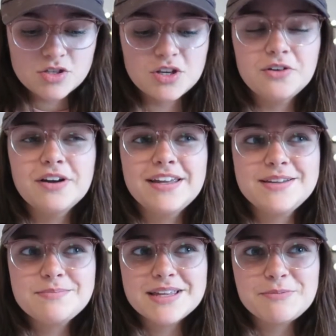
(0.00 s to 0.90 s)
So
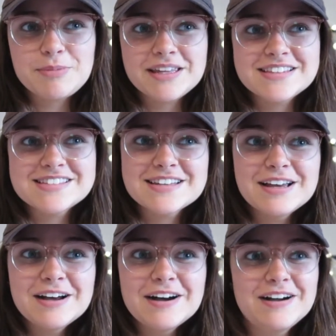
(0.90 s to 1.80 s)
Hidden Mickey pins
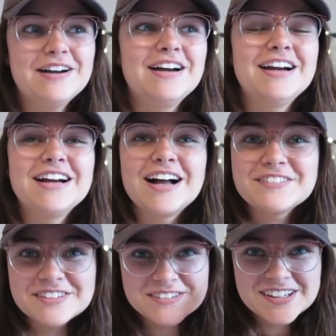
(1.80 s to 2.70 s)
are, I
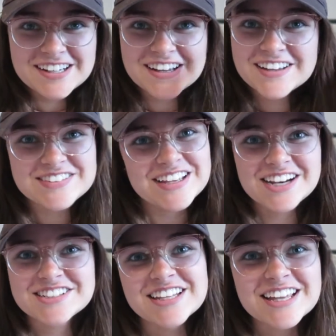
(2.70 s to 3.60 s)
feel weird now I have to
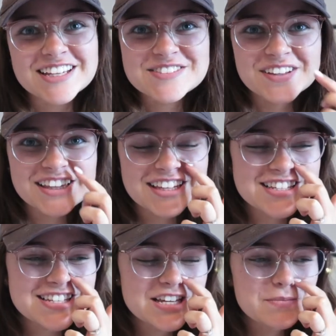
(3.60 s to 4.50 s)
actually like explain these.